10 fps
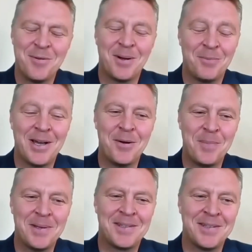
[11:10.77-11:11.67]
Well, we hope
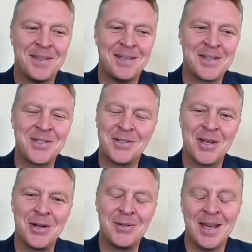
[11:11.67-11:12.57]
it doesn't
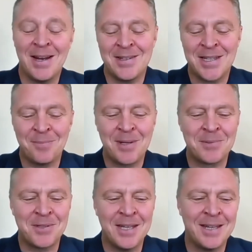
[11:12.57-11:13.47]
turn to hate. I
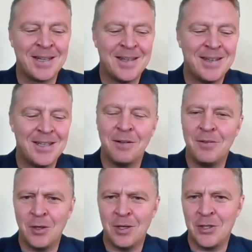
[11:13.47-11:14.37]
sometimes think, you know, if you
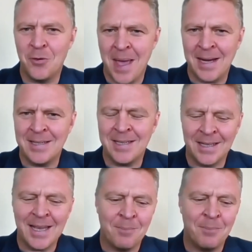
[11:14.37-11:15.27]
look at humanity, and
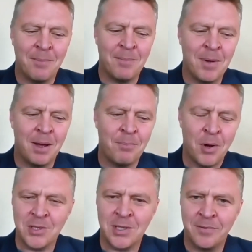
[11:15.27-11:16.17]
again, I'm
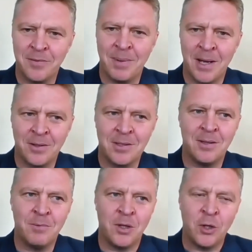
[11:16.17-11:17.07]
positive about
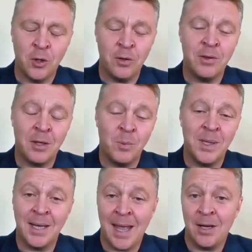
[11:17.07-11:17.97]
the good that we
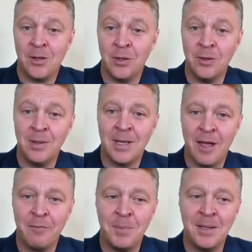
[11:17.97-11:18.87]
can do and
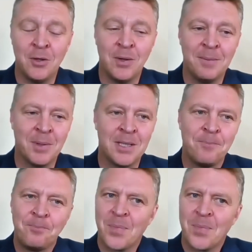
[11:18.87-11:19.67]
have been doing, but